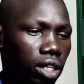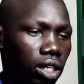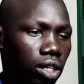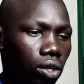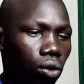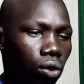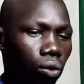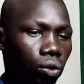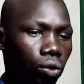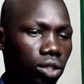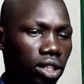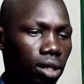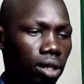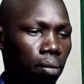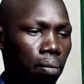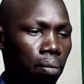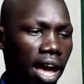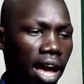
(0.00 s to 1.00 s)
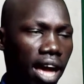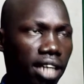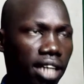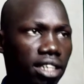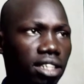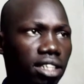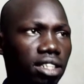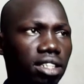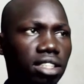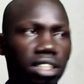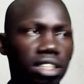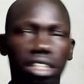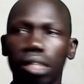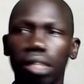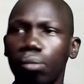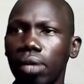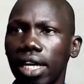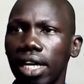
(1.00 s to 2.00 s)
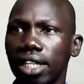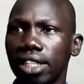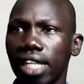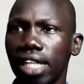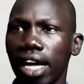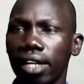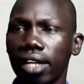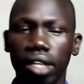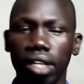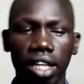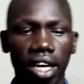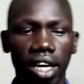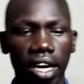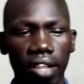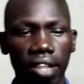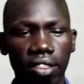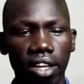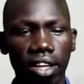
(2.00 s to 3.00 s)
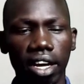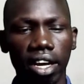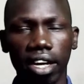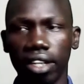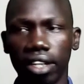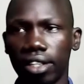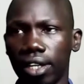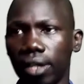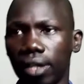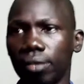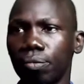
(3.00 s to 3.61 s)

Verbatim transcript: notepad simple as that and then enter